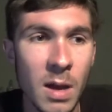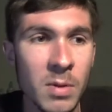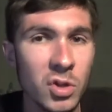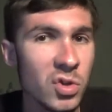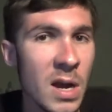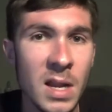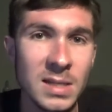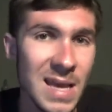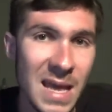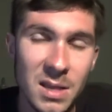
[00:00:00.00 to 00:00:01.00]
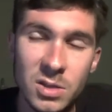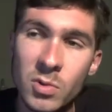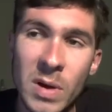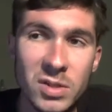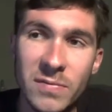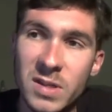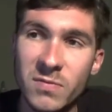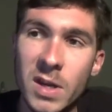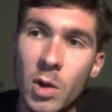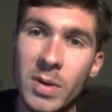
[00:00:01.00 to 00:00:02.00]
I'm going to try not to edit too much of this
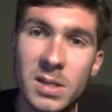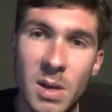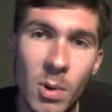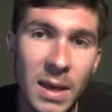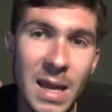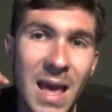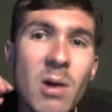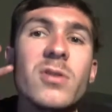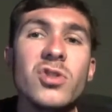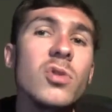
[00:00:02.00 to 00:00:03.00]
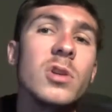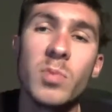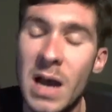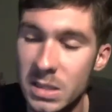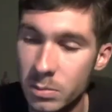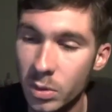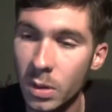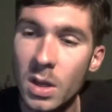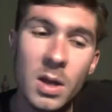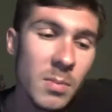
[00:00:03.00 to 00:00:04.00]
video because I want to get it out as soon as
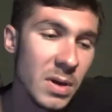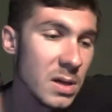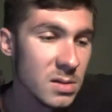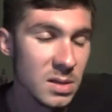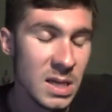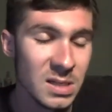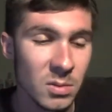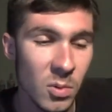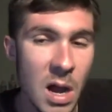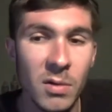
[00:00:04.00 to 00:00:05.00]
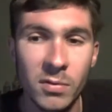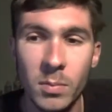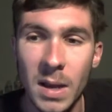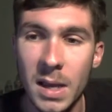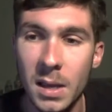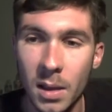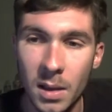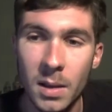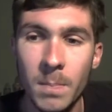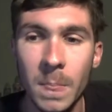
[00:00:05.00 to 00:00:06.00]
possible, because it takes a while for my
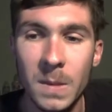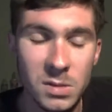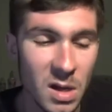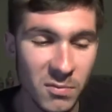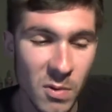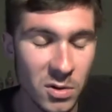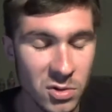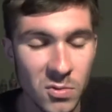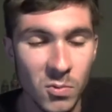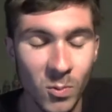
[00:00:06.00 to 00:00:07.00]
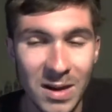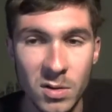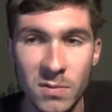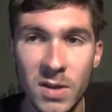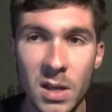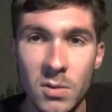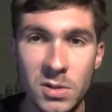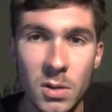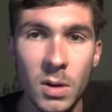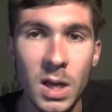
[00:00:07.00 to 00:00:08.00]
um, software to render the video.
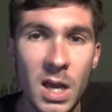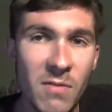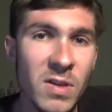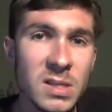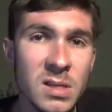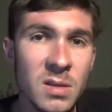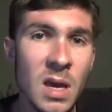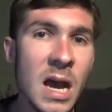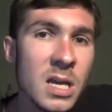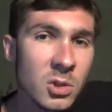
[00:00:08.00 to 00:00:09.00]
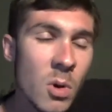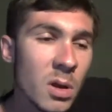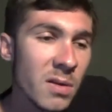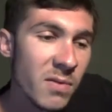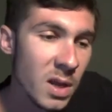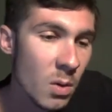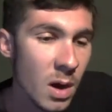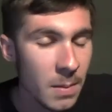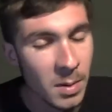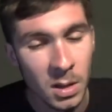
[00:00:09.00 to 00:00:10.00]
So if this isn't the highest quality video,
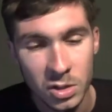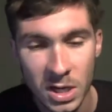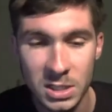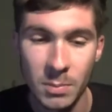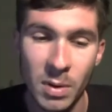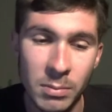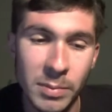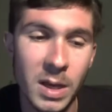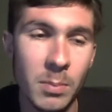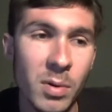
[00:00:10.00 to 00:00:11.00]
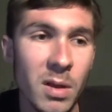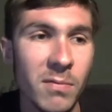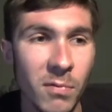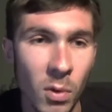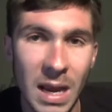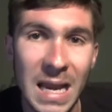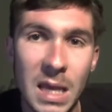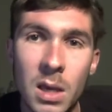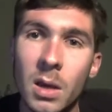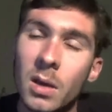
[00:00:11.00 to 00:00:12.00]
I apologize. I'm probably going to put it in four
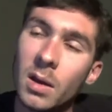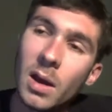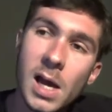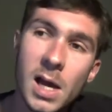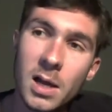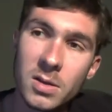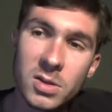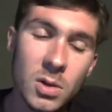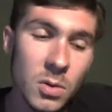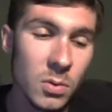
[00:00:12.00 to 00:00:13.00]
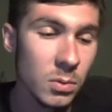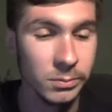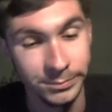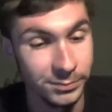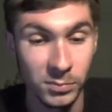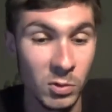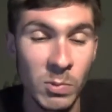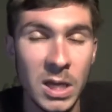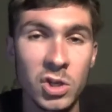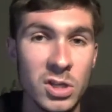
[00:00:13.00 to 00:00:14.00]
eighty uh, so
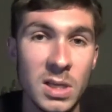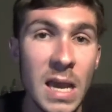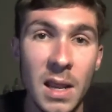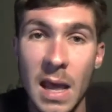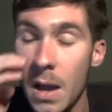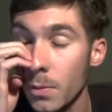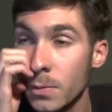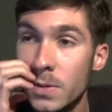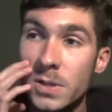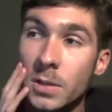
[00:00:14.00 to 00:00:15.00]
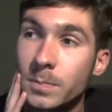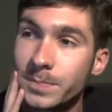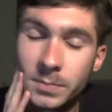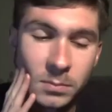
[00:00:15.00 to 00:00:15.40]
we can just get it out. So